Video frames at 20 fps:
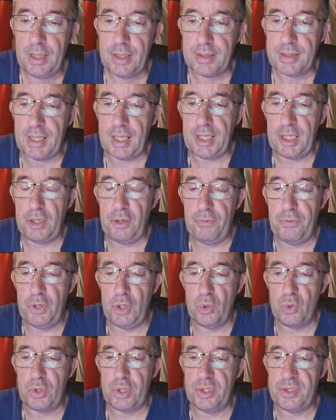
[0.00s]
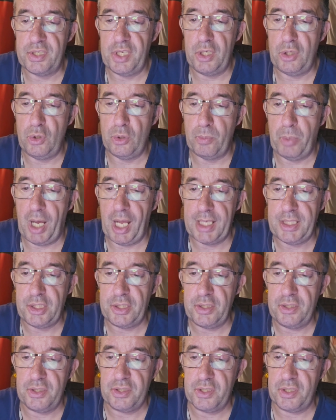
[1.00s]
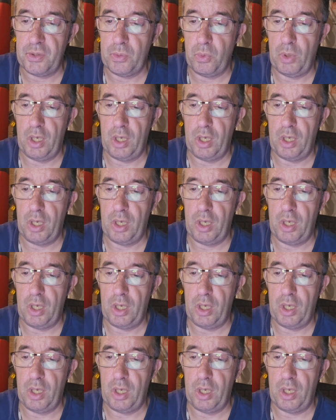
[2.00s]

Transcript: thank you for your continued patience